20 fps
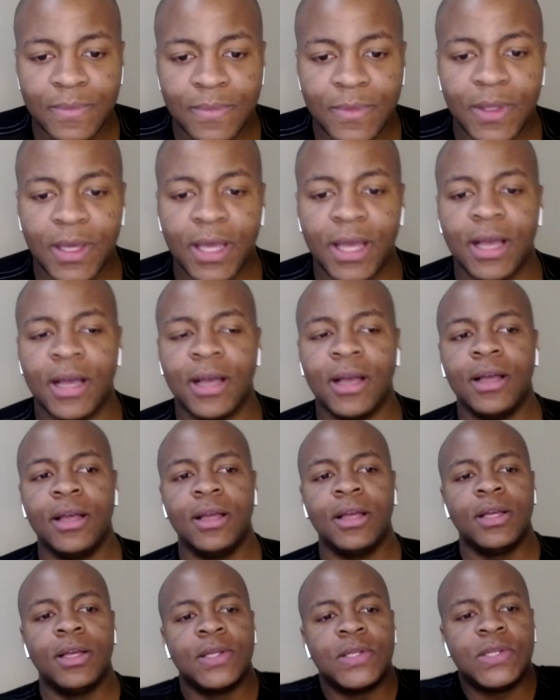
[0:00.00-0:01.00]
Yeah.
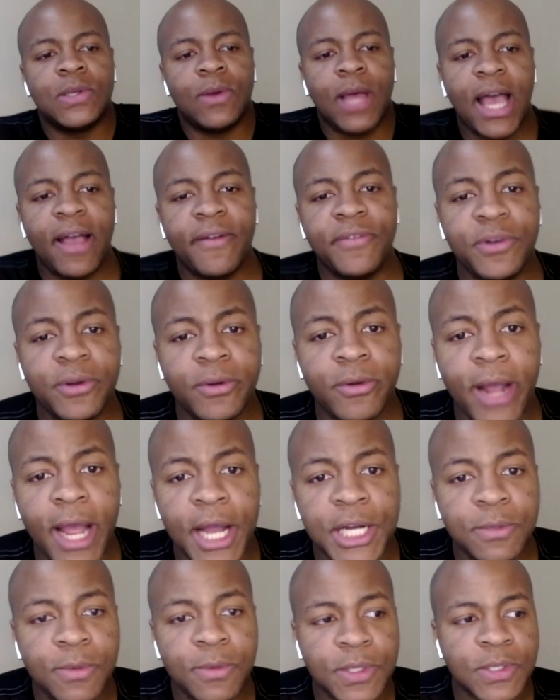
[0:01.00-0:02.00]
So after
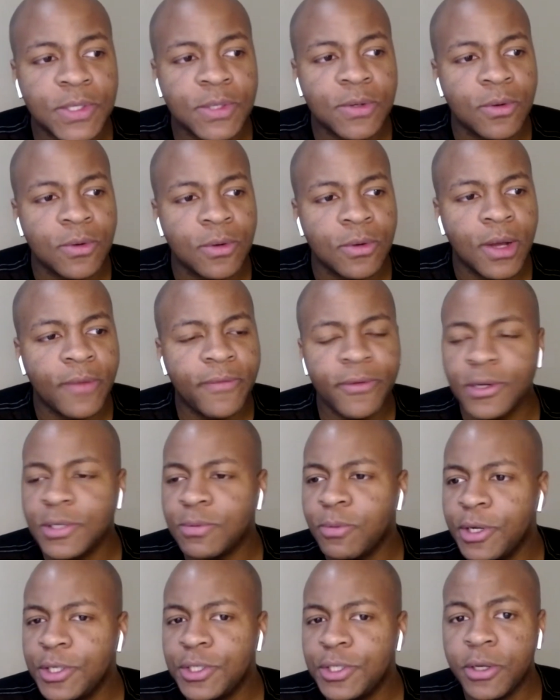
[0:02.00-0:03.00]
graduate school,
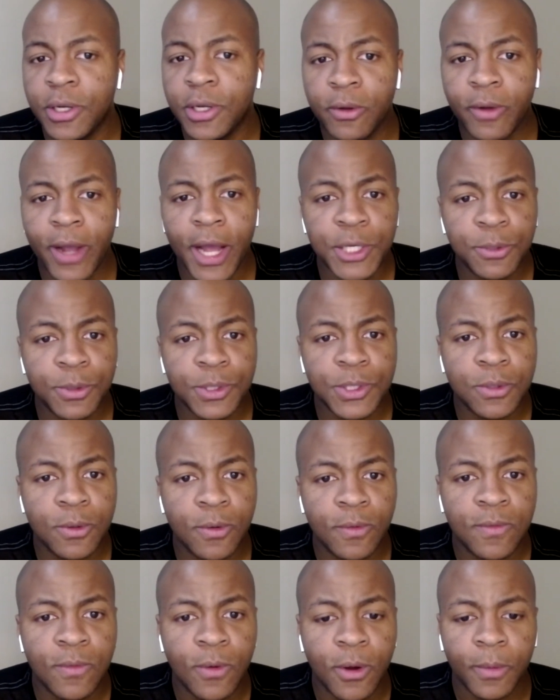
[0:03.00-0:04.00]
first, what did you go to graduate
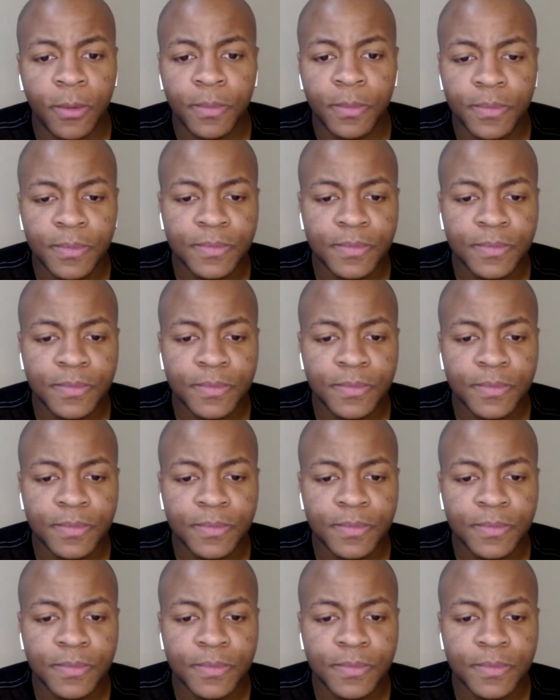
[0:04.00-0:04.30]
school for?